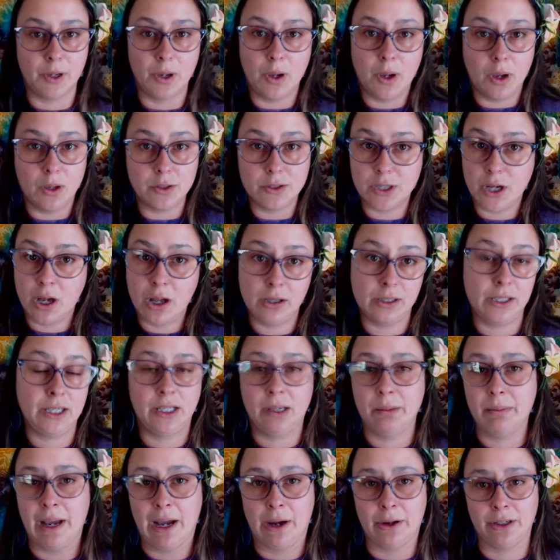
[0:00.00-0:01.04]
talking
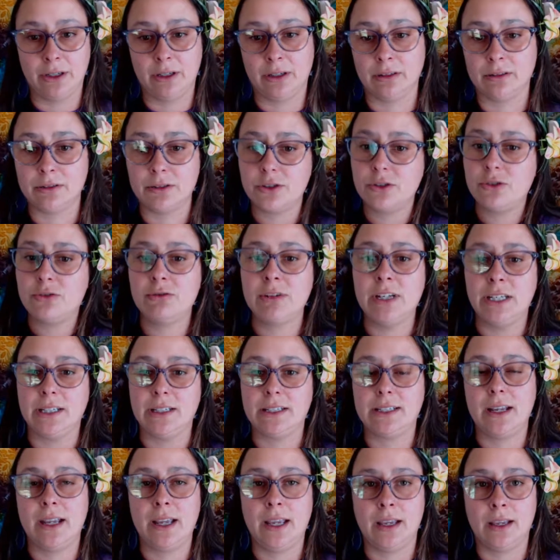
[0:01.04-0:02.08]
about it on the streets
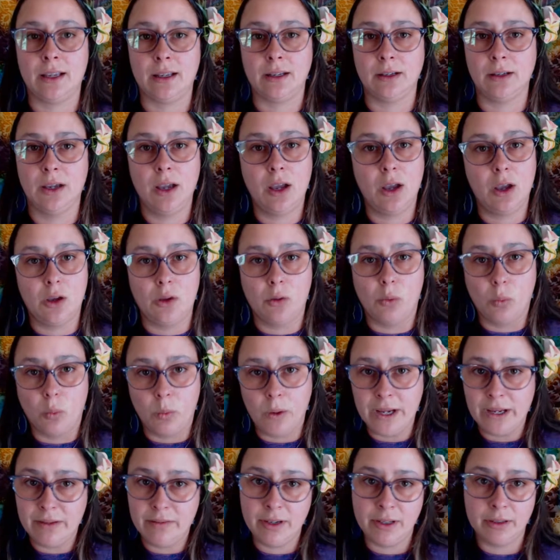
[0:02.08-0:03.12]
and
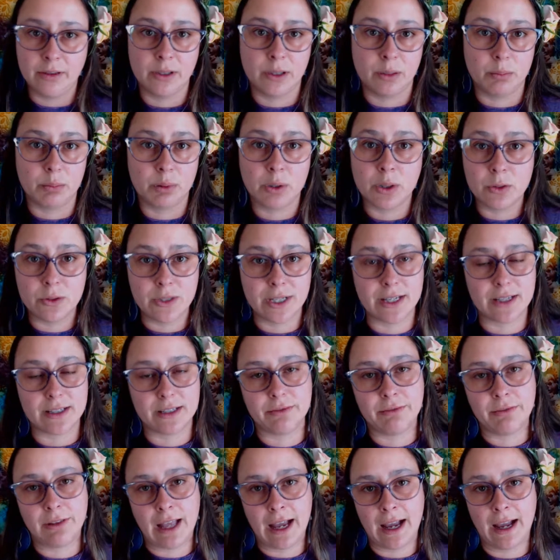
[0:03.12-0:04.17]
waving their protest
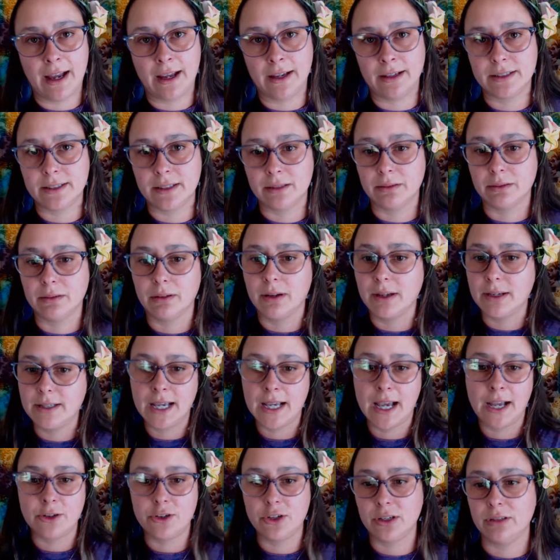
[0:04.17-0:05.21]
flags and
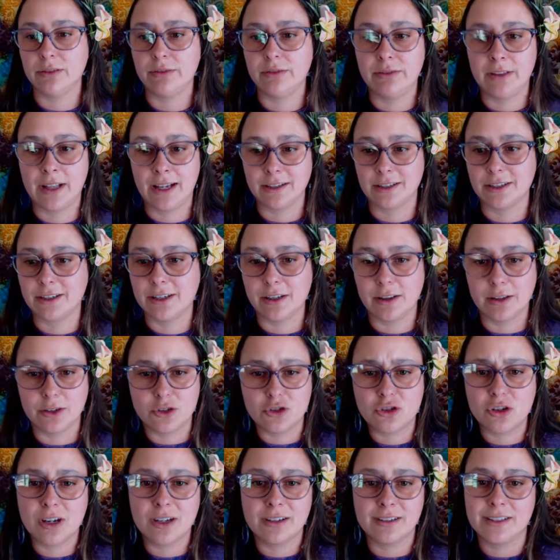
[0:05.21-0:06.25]
attaching the flags to the
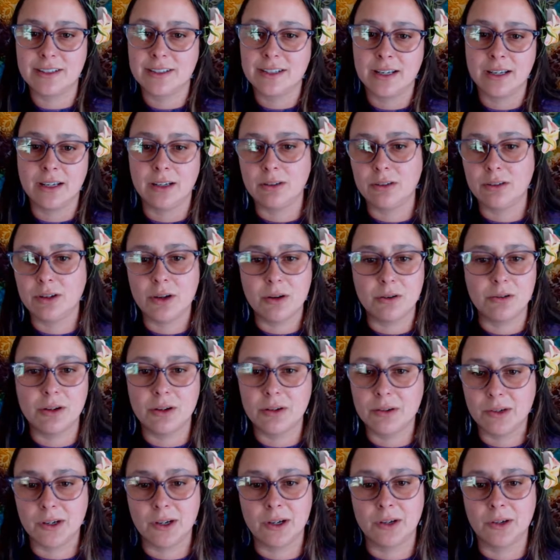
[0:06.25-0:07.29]
trucks saying,
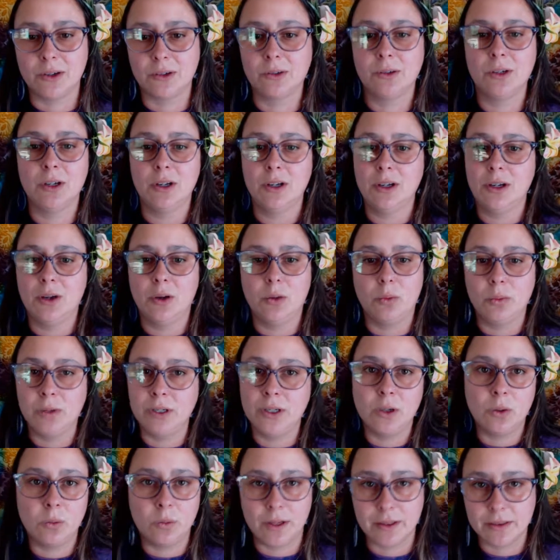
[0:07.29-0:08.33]
no, we don't
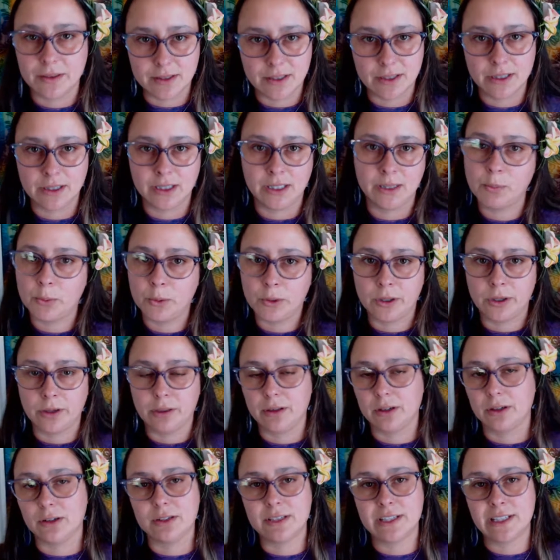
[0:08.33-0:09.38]
want this anymore. There
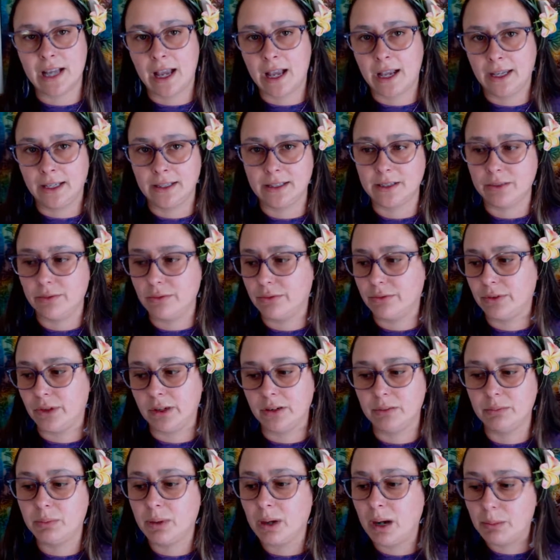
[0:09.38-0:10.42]
are signs in front of
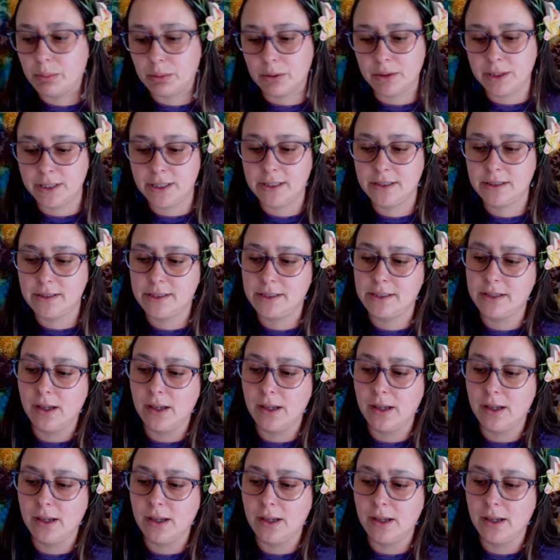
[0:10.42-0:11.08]
properties.